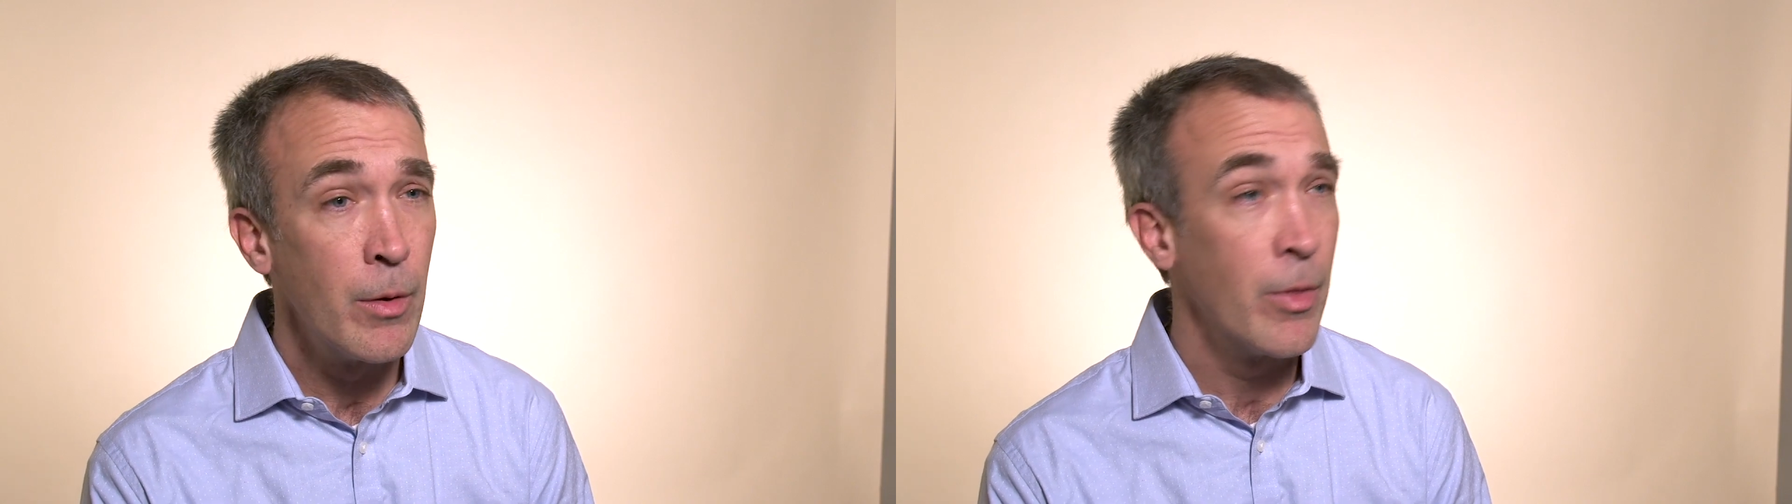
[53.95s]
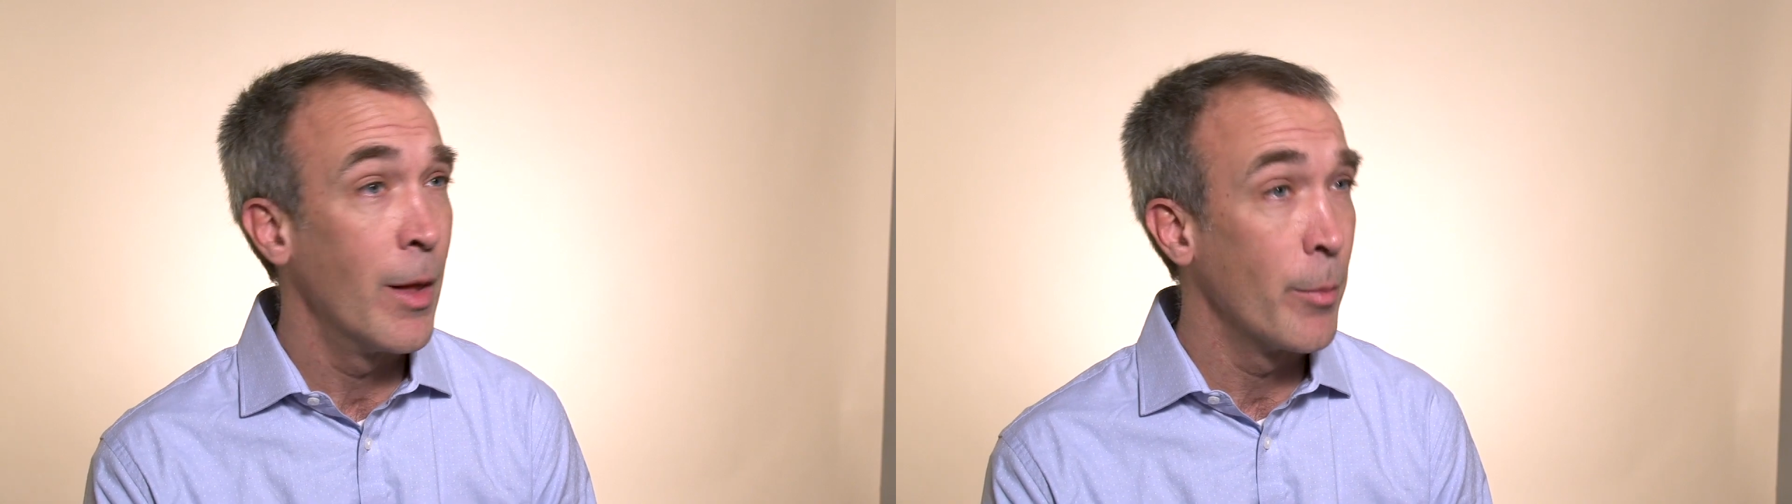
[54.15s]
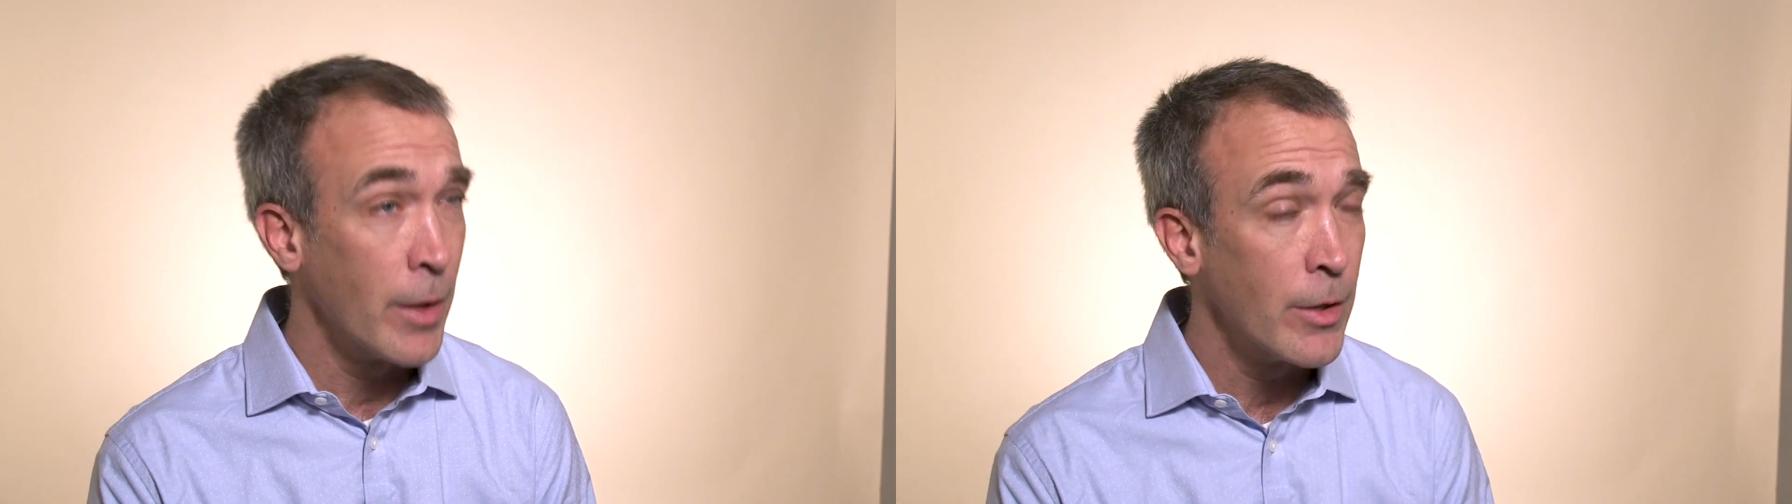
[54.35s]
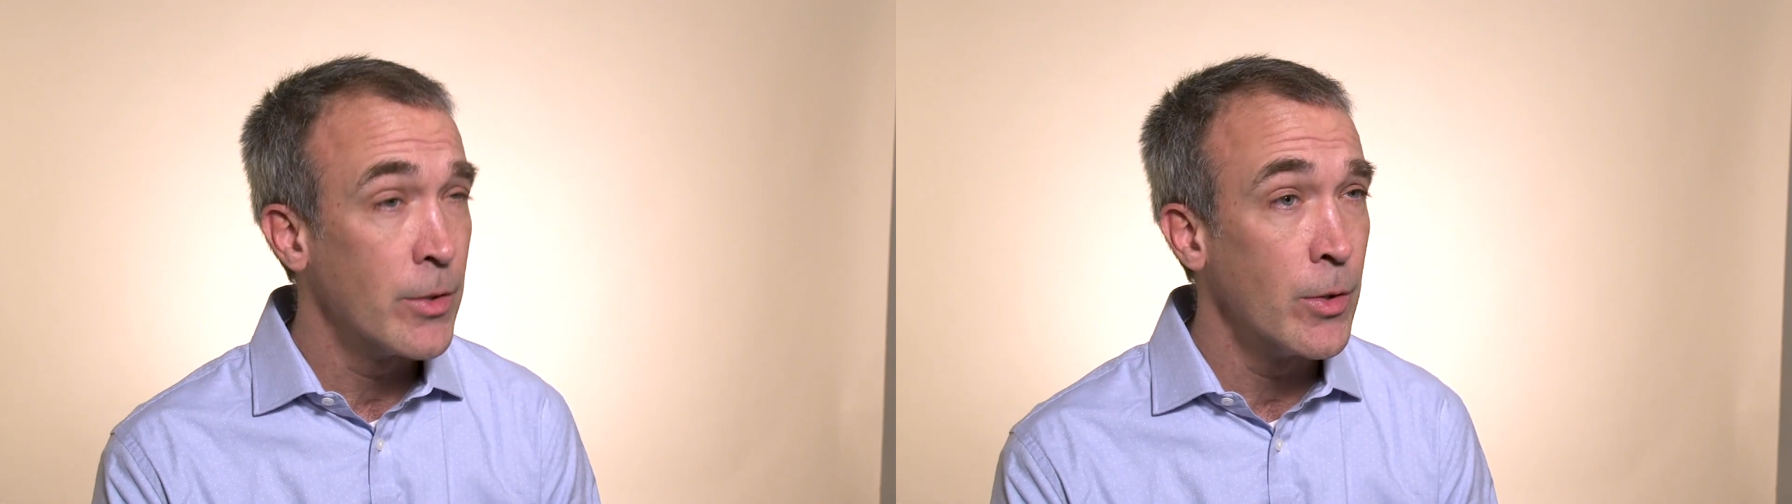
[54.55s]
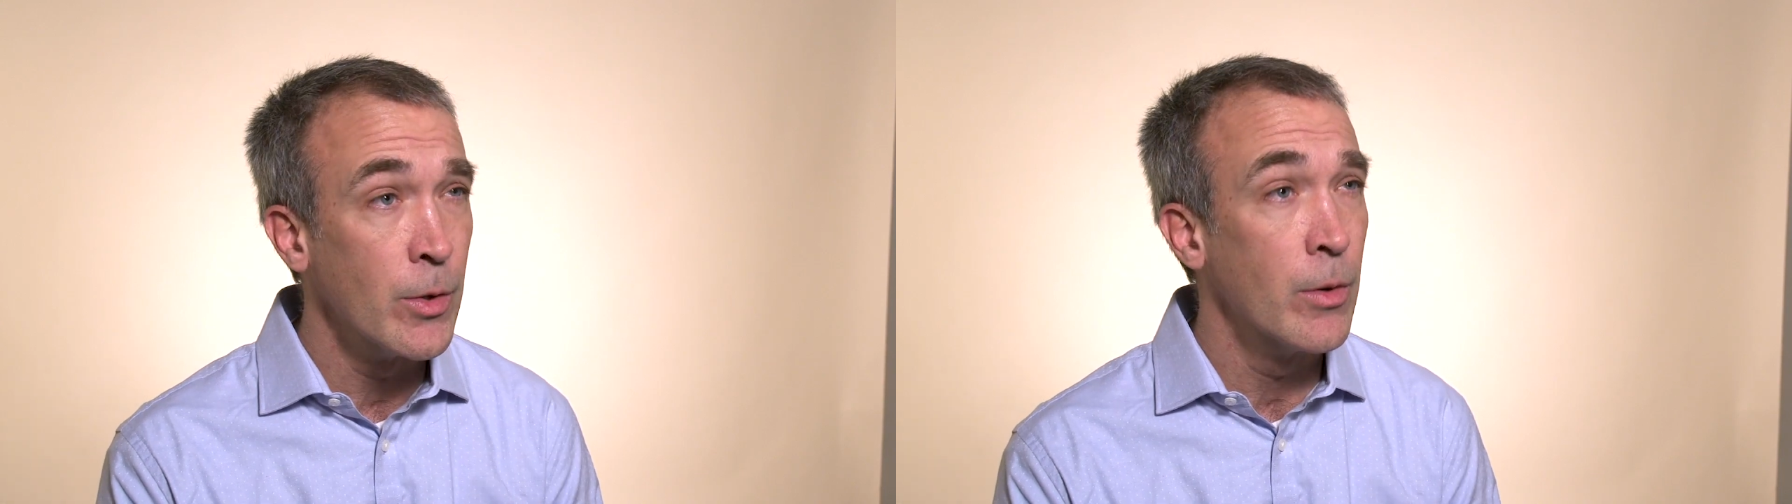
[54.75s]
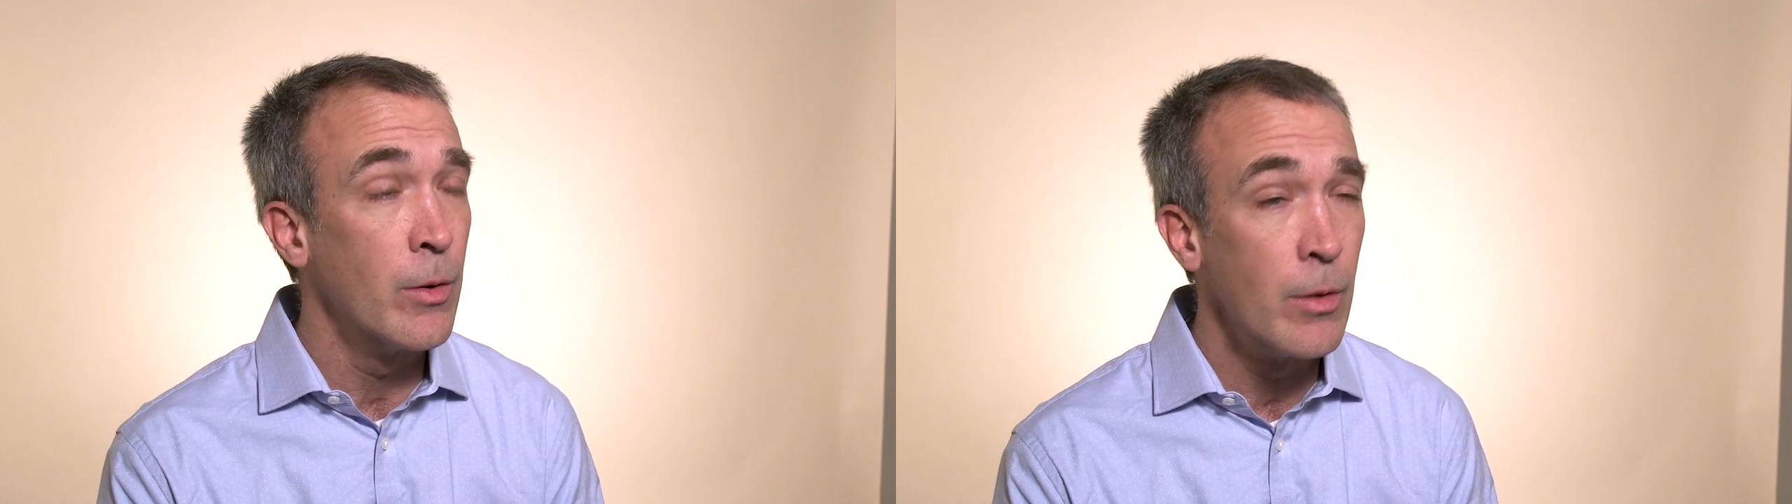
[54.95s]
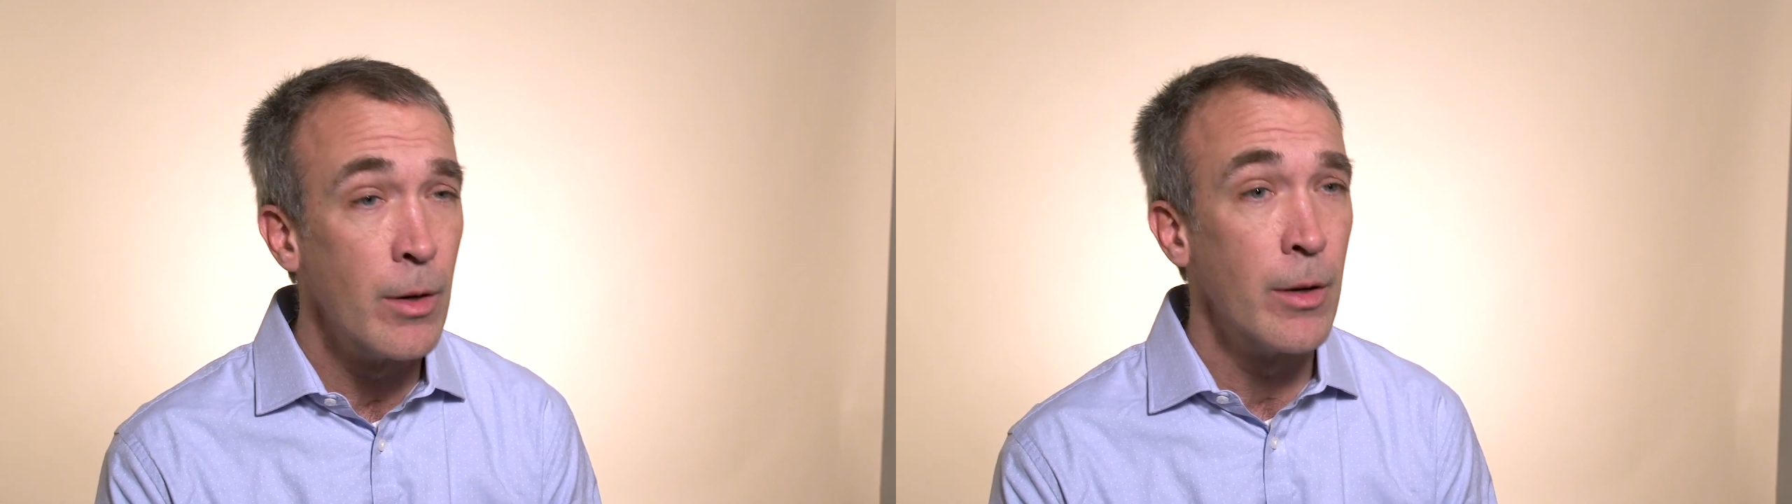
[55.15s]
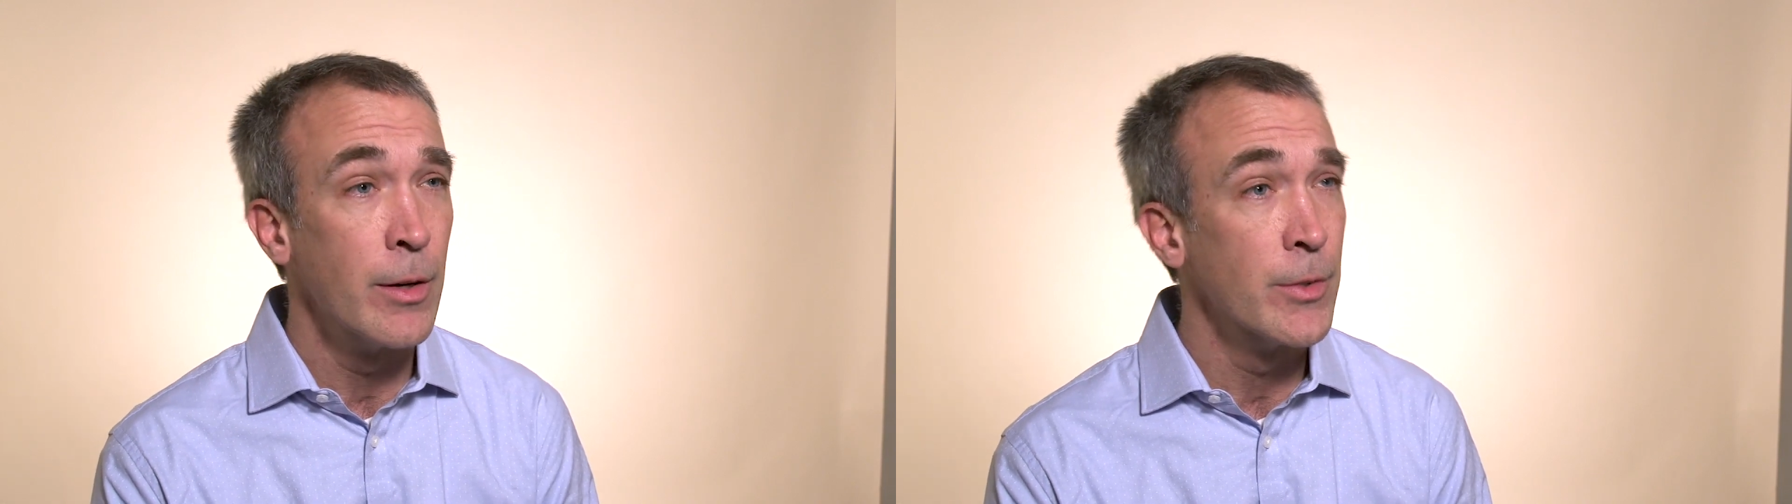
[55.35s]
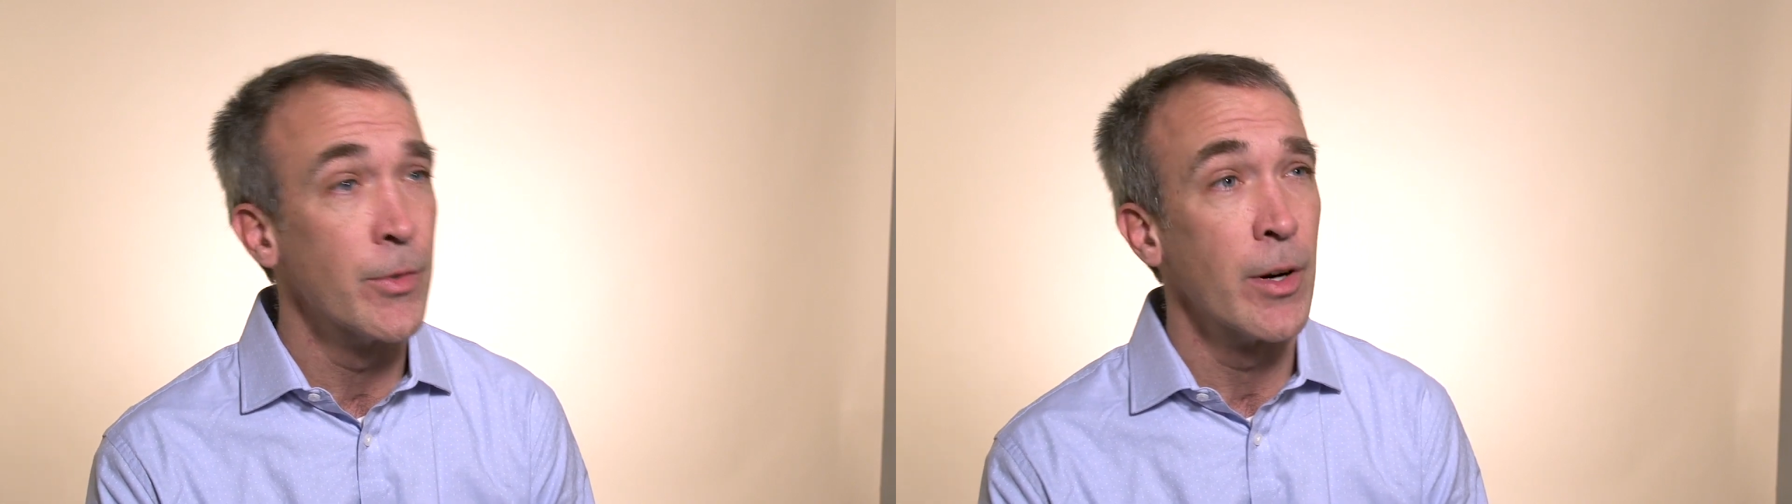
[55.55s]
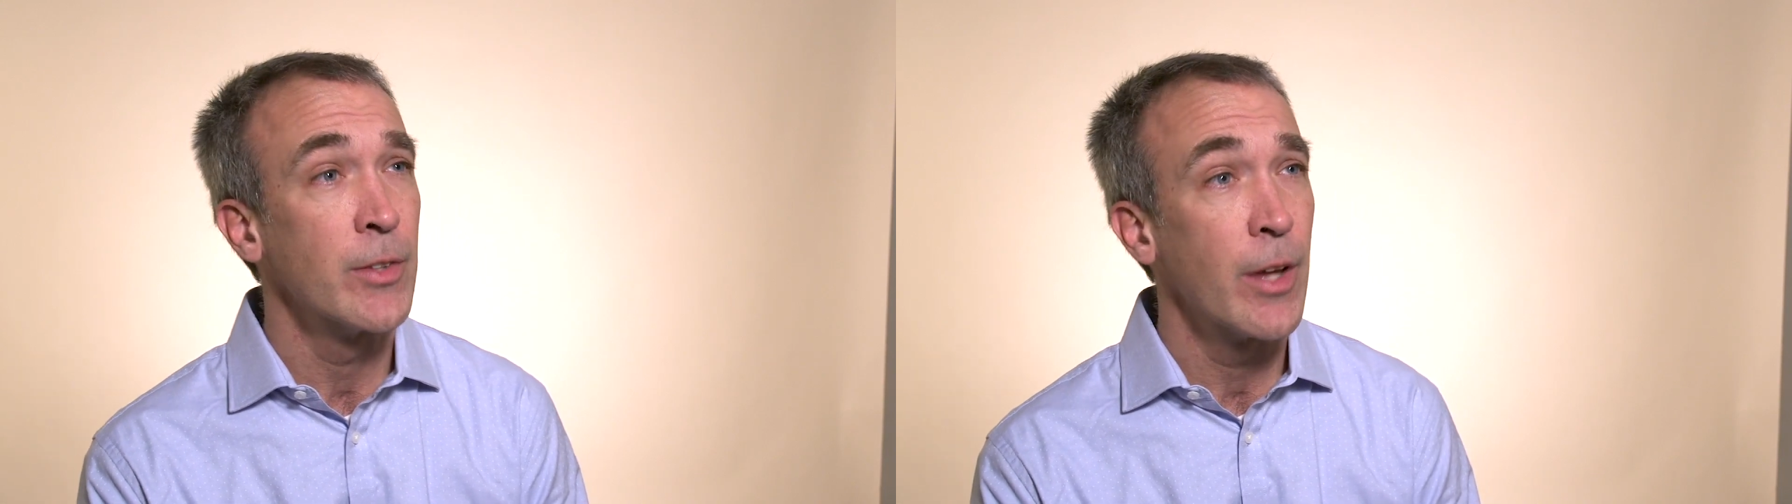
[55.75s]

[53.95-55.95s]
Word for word: them get to, it is very